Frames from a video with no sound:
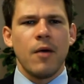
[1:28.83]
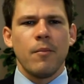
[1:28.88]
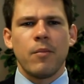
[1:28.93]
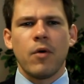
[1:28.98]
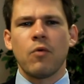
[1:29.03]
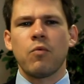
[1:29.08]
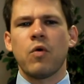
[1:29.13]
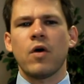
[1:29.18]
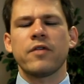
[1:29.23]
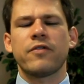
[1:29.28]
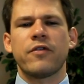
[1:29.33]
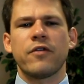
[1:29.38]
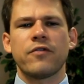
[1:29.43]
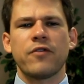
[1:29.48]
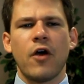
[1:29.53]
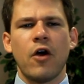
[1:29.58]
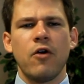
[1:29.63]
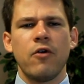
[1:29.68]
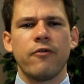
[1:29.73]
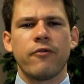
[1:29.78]
But once
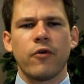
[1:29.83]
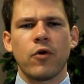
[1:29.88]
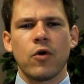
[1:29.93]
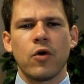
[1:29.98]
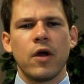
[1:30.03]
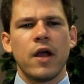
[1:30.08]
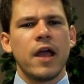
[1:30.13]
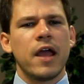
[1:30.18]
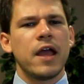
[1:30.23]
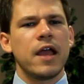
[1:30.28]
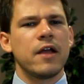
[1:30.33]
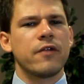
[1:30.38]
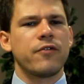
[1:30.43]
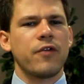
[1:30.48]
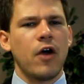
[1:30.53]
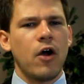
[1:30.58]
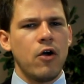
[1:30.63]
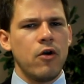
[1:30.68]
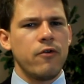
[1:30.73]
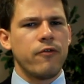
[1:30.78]
it's over,
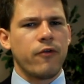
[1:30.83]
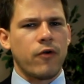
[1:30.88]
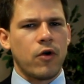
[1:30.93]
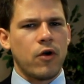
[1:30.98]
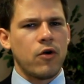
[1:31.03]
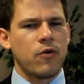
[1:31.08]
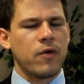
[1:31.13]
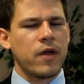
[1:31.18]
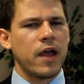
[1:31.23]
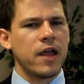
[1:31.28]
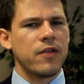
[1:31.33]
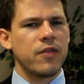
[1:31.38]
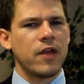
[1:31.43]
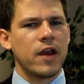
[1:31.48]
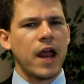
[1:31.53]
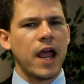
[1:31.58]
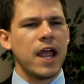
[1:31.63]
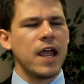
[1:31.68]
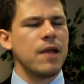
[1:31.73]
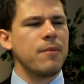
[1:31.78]
it's over, okay?
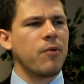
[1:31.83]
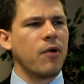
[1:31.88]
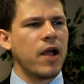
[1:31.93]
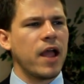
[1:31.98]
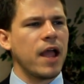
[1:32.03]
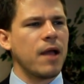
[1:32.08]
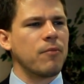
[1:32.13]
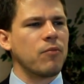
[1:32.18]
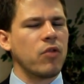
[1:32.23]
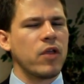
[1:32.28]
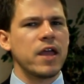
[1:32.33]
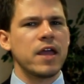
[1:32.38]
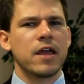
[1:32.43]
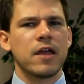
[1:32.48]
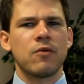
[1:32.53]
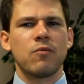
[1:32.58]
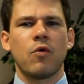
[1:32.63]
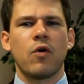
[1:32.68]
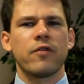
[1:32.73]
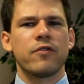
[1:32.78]
That Abraham
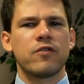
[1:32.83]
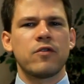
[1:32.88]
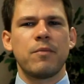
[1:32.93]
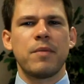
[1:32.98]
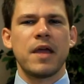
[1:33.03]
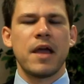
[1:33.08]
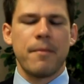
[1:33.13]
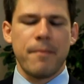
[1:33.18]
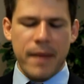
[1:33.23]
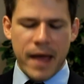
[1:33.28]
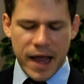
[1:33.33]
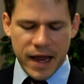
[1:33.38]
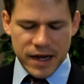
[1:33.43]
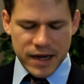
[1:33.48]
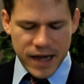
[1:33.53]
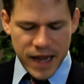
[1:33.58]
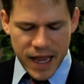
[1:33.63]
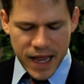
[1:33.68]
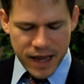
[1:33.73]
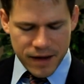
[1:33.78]
Lincoln wants to be a
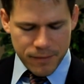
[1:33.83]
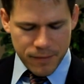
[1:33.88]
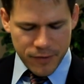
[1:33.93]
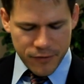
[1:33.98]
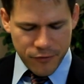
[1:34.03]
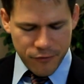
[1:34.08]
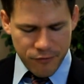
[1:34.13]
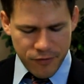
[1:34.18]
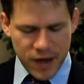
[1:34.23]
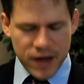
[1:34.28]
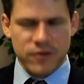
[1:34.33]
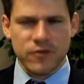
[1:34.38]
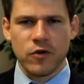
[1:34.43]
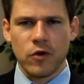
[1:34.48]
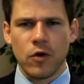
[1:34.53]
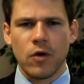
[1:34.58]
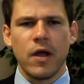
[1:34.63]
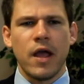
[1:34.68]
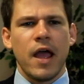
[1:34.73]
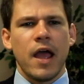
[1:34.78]
magnanimous
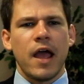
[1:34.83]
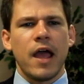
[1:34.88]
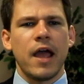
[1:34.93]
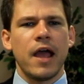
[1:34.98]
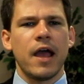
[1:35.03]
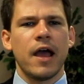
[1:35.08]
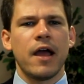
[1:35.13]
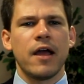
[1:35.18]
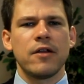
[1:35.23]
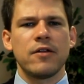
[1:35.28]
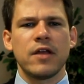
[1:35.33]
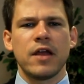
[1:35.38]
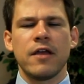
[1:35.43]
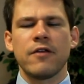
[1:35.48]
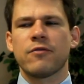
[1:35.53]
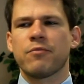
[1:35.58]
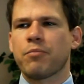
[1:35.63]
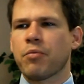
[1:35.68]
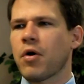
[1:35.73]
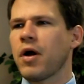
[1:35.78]
victor. And
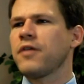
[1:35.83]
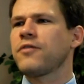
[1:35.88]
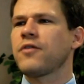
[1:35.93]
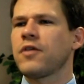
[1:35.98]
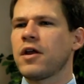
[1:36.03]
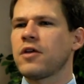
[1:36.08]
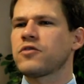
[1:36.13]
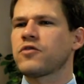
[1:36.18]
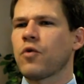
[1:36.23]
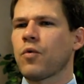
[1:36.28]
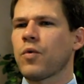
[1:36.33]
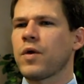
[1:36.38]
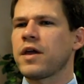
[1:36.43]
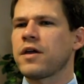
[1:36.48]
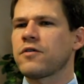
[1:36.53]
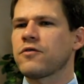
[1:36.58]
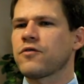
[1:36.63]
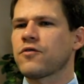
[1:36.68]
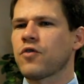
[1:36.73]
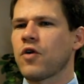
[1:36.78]
his presidential
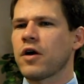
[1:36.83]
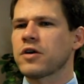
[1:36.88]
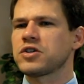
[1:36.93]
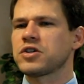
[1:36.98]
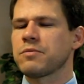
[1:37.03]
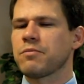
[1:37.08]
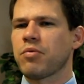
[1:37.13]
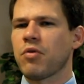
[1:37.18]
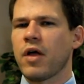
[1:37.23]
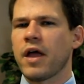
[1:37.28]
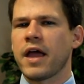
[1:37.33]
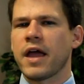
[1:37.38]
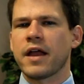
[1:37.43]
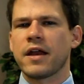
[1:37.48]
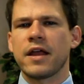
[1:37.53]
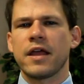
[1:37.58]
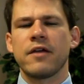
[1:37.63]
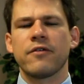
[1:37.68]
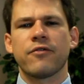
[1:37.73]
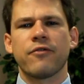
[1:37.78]
reconstruction
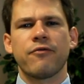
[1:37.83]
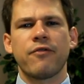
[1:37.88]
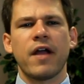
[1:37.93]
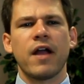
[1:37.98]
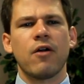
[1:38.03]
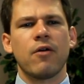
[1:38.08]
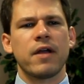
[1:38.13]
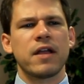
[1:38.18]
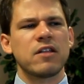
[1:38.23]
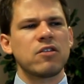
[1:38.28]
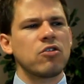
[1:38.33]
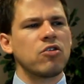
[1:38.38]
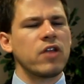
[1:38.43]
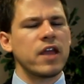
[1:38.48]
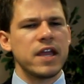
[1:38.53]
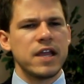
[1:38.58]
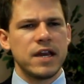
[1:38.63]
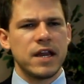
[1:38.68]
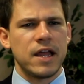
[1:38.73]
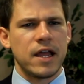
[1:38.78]
plan is very
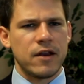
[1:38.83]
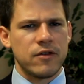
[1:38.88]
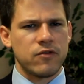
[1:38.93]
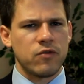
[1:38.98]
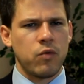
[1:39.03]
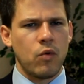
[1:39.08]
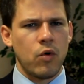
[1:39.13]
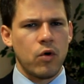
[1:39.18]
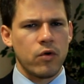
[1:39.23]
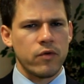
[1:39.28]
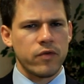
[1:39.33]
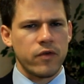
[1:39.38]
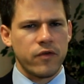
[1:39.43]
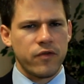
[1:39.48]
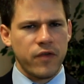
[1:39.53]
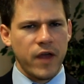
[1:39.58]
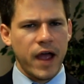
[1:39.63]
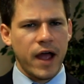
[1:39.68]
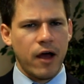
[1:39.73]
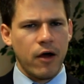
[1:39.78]
lenient toward the
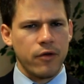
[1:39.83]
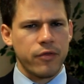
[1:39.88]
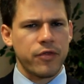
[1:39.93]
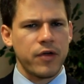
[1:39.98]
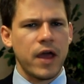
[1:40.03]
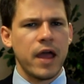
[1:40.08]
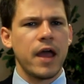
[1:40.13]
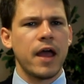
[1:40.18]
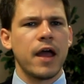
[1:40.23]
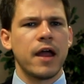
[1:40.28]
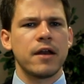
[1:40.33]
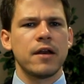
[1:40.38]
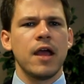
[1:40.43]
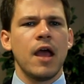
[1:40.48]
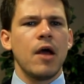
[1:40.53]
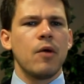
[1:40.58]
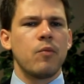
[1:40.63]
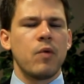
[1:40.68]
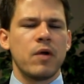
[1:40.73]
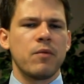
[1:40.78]
South. And
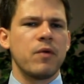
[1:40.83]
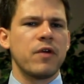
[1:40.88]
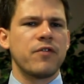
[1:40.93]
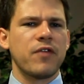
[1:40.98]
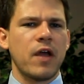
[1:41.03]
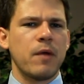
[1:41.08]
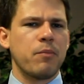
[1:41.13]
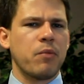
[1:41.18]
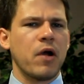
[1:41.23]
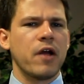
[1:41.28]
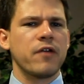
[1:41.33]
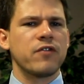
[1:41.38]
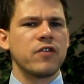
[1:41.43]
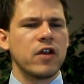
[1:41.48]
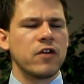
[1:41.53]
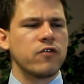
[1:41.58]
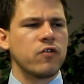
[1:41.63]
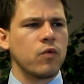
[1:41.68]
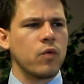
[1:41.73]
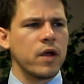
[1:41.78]
when we say
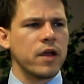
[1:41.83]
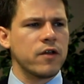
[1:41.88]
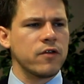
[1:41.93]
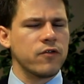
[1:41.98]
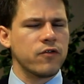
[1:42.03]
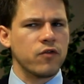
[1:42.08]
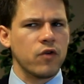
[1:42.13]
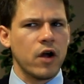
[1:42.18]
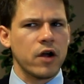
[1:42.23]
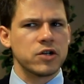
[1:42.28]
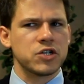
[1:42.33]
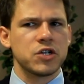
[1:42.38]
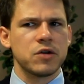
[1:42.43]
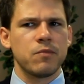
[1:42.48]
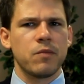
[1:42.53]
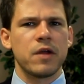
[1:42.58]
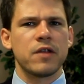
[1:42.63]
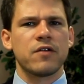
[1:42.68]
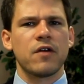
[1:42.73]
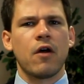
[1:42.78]
presidential
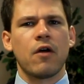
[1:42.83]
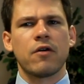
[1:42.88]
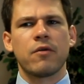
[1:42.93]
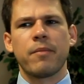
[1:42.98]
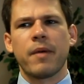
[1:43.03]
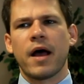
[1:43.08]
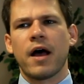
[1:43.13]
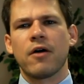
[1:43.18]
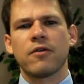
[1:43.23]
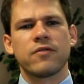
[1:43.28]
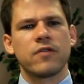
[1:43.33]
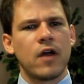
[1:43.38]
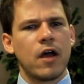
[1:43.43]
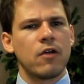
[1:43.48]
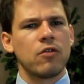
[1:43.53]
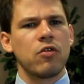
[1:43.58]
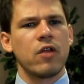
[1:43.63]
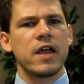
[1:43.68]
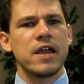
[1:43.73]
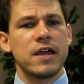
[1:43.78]
reconstruction, we talk about
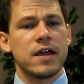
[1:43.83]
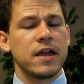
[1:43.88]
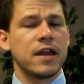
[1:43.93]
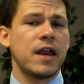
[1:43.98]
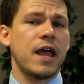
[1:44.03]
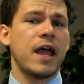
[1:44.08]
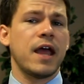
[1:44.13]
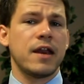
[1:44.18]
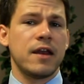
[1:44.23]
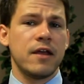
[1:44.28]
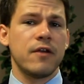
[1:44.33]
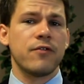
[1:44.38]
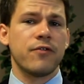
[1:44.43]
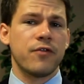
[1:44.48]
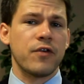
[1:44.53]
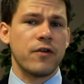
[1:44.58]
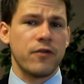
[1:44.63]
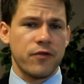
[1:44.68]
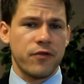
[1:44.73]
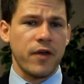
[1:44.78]
uh, Lincoln and his
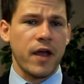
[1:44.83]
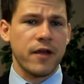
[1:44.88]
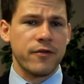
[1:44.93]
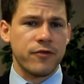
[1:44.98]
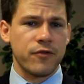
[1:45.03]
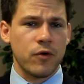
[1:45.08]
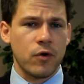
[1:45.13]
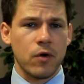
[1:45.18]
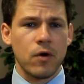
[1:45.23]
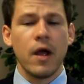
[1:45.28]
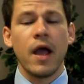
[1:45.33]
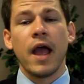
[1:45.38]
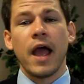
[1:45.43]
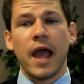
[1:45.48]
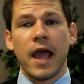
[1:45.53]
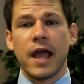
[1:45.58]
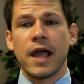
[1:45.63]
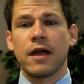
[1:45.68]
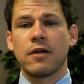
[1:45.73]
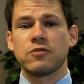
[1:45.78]
successor,
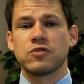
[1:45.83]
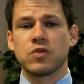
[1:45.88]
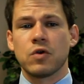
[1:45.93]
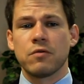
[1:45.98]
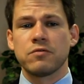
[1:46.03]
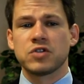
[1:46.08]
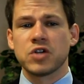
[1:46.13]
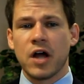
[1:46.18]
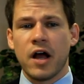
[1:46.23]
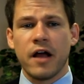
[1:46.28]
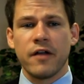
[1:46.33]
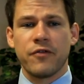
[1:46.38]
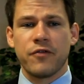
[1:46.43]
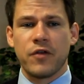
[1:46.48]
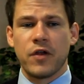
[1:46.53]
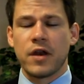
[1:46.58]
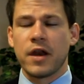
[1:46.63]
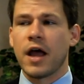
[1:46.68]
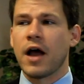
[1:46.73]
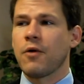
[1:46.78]
Andrew
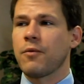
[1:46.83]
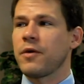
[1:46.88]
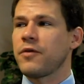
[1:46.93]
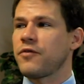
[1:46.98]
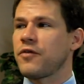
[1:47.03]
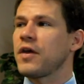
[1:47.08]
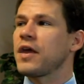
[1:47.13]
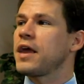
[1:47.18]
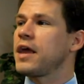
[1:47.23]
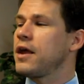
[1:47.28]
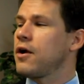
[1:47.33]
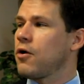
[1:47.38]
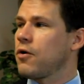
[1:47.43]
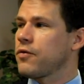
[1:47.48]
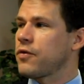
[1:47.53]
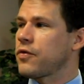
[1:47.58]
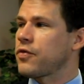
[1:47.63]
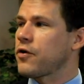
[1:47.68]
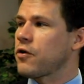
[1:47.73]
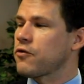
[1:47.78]
Johnson. Now, we see here
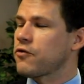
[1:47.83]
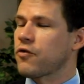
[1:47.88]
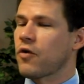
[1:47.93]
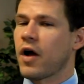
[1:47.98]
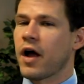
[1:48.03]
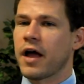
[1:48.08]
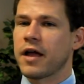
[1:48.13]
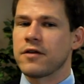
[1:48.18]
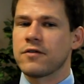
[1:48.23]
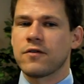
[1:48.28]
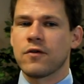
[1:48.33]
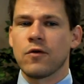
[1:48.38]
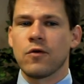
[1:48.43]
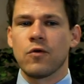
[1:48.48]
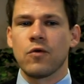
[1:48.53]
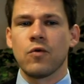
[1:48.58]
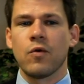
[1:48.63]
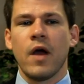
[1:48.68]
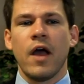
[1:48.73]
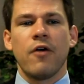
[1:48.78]
that they're trying
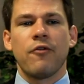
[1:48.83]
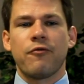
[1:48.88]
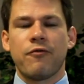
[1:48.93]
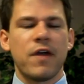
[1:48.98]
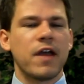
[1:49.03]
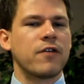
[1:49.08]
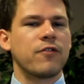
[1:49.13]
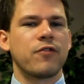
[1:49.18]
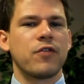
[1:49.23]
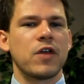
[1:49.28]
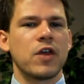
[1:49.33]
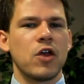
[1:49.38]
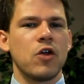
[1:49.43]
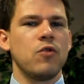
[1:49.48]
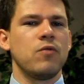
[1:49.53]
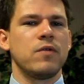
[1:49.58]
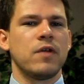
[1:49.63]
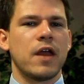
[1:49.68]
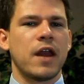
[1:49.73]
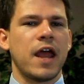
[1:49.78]
to fix the
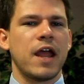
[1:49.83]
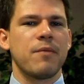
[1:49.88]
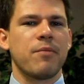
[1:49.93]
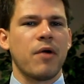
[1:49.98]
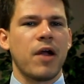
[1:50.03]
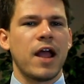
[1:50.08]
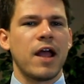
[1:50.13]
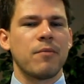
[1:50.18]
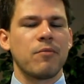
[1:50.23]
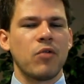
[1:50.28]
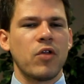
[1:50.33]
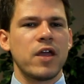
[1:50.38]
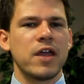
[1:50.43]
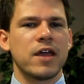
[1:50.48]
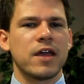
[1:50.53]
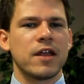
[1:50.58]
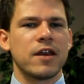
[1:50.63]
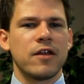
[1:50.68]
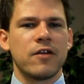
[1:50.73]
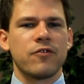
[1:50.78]
Union. Abraham
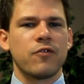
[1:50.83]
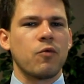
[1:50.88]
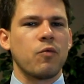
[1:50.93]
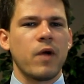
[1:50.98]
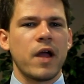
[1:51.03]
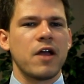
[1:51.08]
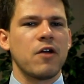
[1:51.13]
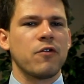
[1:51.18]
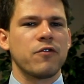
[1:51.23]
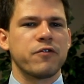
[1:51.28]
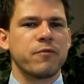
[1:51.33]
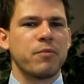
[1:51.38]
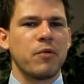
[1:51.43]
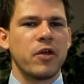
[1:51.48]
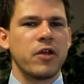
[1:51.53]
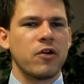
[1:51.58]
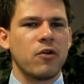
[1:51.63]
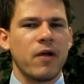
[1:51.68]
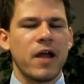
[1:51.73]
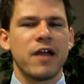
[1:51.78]
Lincoln is a rail
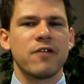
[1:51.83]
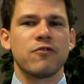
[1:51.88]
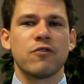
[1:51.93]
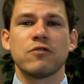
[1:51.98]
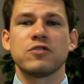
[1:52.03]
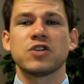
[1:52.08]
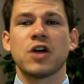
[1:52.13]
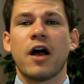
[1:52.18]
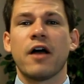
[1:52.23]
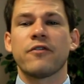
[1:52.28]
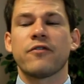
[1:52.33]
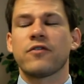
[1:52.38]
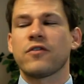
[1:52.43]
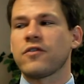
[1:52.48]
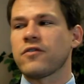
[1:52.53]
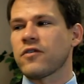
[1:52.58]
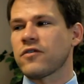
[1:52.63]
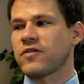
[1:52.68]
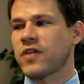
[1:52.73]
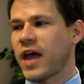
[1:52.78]
splitter. Andrew Johnson
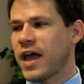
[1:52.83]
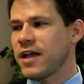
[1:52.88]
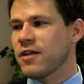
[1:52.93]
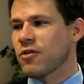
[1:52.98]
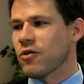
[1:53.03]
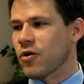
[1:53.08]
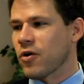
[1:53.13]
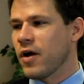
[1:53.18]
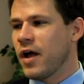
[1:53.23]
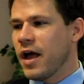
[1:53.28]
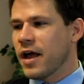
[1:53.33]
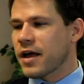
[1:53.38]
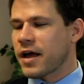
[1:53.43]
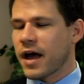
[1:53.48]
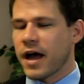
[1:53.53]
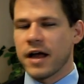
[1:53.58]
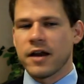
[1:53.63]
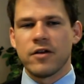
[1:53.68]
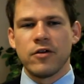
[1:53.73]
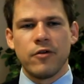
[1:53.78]
is a tailor,
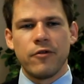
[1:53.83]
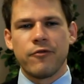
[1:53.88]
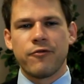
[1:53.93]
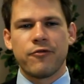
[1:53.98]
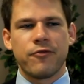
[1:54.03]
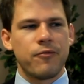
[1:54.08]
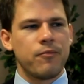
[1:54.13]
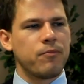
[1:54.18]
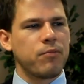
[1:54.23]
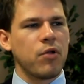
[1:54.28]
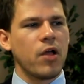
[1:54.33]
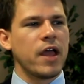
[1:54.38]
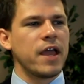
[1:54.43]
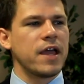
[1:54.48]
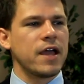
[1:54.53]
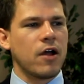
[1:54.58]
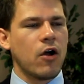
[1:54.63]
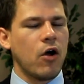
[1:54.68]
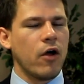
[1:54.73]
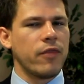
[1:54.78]
kind of
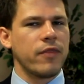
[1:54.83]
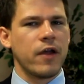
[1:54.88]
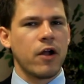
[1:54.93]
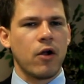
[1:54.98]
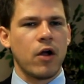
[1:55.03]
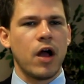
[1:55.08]
playing on their